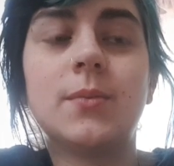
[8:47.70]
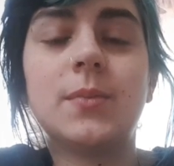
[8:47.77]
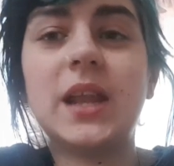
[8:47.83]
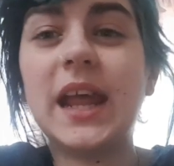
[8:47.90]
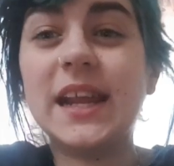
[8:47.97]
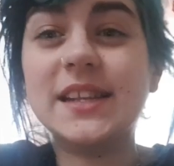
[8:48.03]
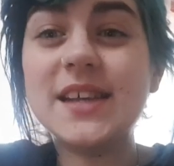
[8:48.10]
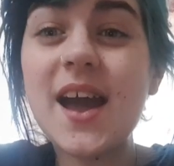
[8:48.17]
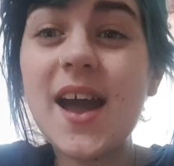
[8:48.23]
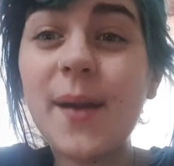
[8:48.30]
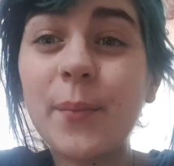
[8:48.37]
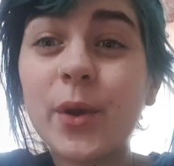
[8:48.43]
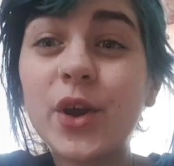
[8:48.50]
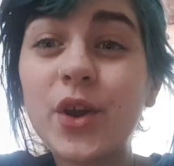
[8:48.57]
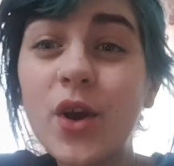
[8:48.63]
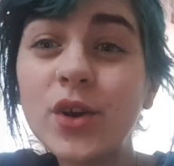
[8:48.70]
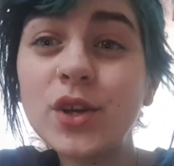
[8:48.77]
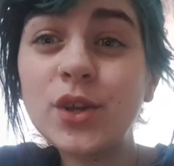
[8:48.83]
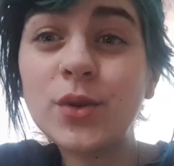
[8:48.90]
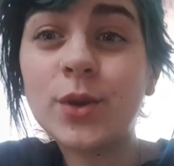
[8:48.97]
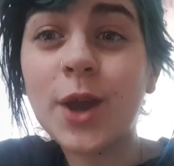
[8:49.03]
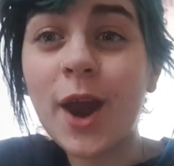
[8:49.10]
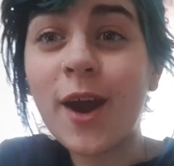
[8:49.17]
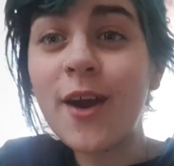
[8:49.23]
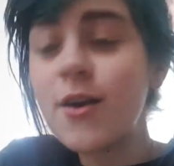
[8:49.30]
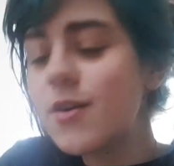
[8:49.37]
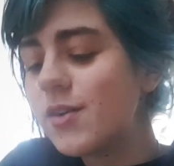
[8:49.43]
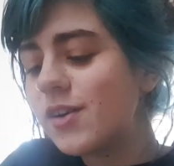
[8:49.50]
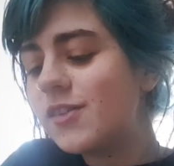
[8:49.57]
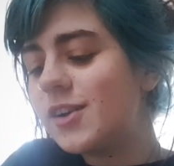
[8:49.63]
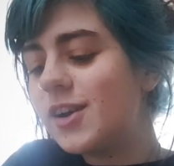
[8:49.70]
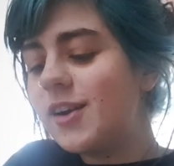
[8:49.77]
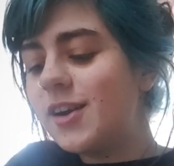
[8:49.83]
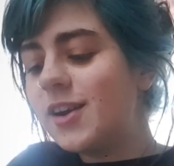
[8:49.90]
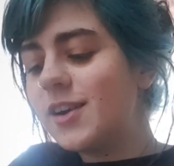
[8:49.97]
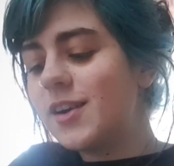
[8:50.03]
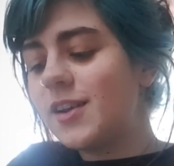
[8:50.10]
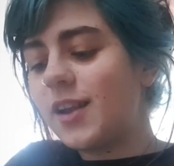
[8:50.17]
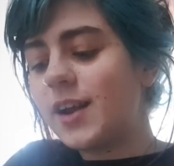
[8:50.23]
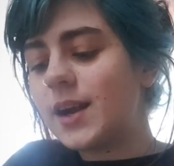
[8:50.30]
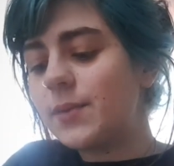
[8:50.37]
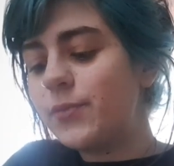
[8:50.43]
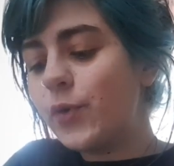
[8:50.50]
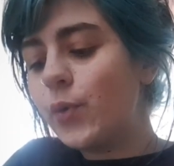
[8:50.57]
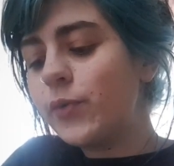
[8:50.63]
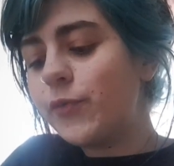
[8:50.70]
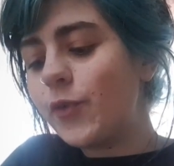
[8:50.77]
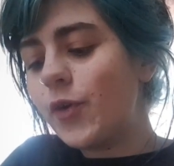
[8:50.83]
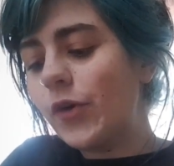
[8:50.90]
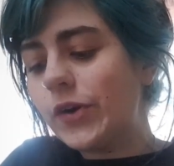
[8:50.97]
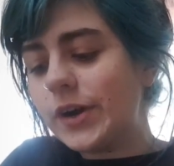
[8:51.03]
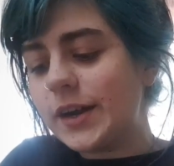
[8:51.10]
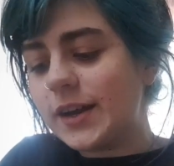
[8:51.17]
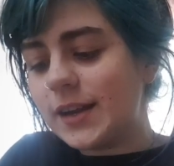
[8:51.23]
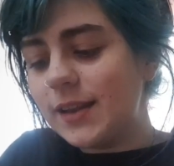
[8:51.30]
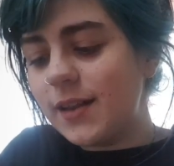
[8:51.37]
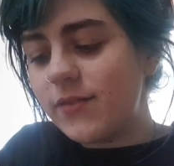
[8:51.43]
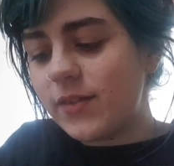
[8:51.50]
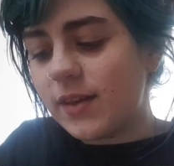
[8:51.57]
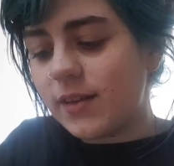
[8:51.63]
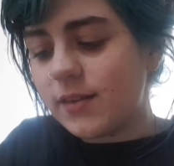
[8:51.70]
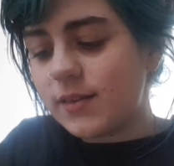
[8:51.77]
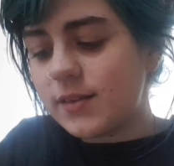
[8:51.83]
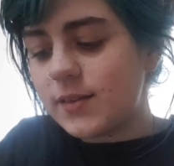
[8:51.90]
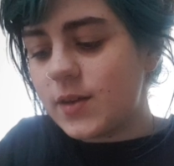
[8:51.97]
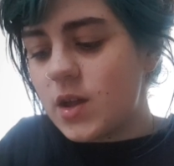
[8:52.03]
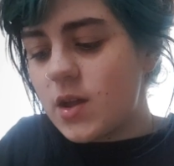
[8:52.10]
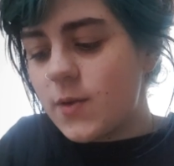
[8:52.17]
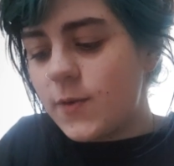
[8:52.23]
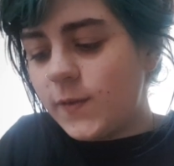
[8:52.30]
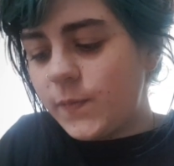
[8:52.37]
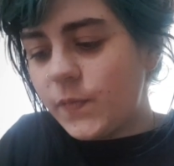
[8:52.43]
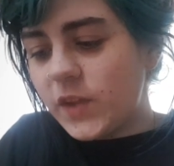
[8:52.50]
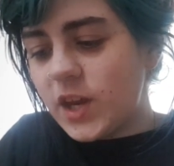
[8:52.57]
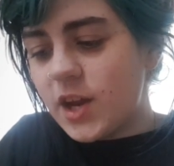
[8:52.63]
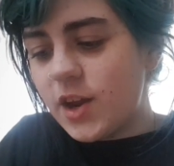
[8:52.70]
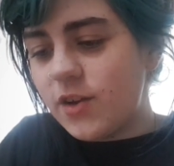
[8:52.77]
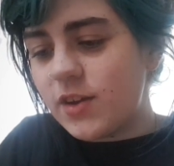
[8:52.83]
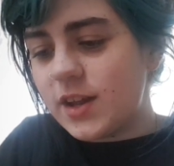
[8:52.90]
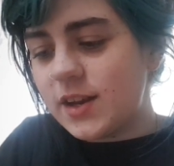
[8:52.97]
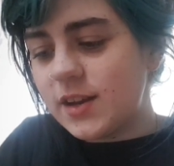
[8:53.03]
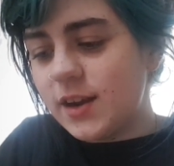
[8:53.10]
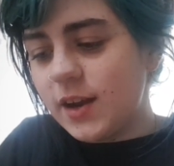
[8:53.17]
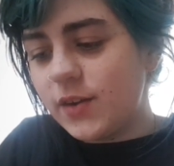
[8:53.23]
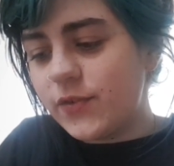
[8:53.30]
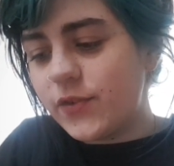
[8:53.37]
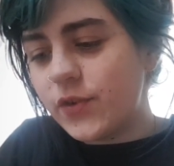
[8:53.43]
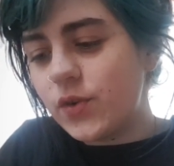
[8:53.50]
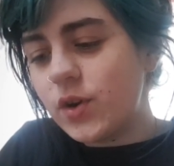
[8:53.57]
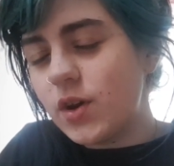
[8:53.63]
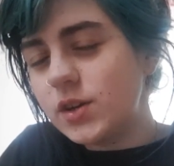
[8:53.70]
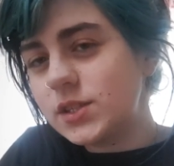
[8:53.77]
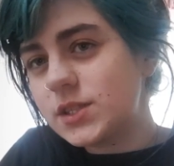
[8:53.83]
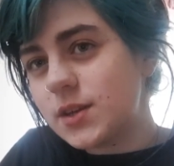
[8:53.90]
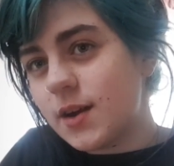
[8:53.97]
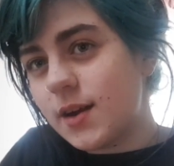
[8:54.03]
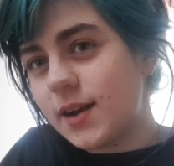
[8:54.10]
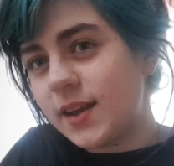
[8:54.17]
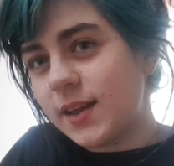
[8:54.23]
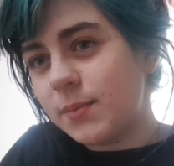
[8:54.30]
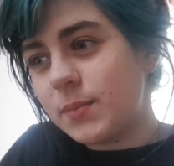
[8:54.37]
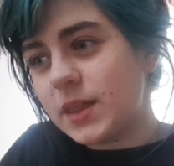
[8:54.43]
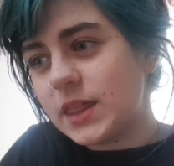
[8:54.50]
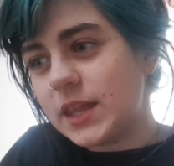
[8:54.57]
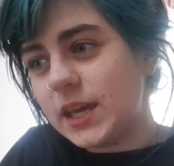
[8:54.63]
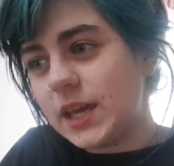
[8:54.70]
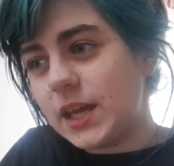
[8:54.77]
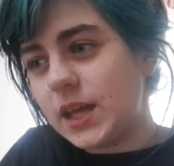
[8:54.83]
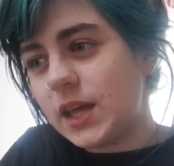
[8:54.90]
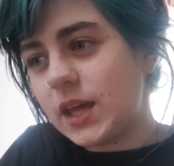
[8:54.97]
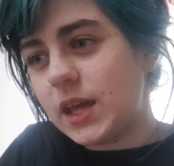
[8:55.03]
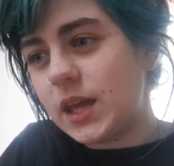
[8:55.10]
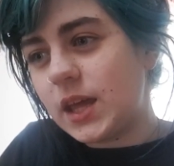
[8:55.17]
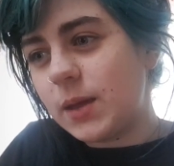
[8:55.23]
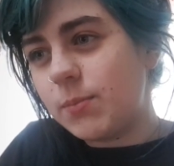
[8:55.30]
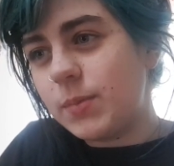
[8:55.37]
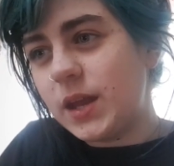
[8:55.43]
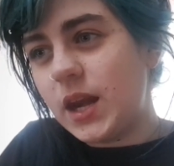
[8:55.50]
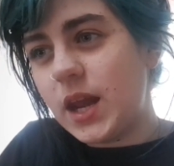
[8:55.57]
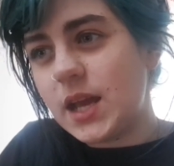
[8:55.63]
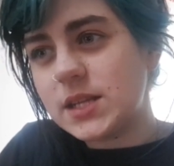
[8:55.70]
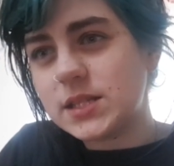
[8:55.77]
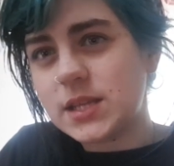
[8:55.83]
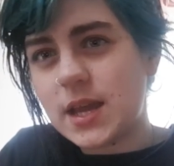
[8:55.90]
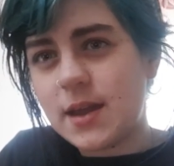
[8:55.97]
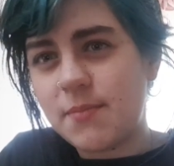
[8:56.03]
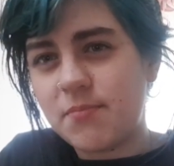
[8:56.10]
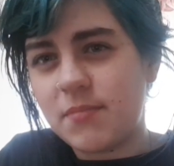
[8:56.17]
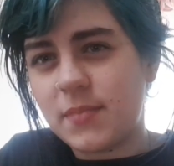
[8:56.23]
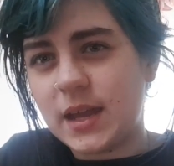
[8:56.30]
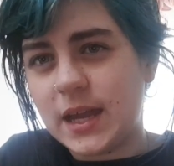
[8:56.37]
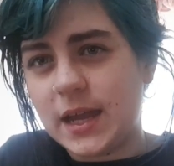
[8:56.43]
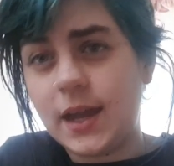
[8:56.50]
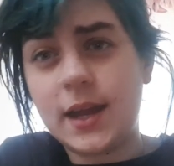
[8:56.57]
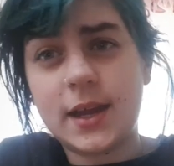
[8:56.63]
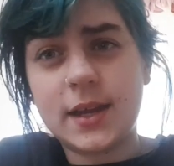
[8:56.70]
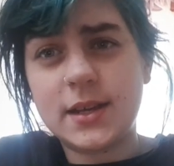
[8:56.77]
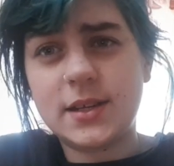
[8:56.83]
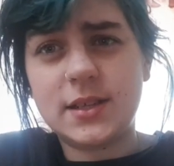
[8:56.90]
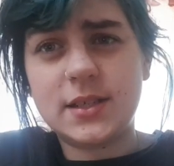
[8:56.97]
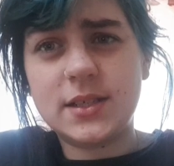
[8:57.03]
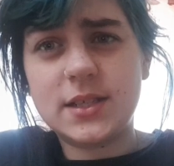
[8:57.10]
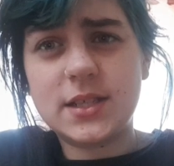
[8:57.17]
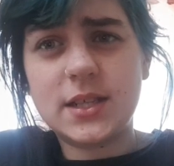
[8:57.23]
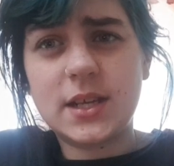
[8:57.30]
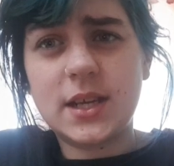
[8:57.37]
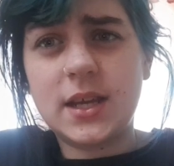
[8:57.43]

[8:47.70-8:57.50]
But, like, damn, good on you, girl. Like, I'm all for it. I love it. You know, and, like, for a long time, the BDSM and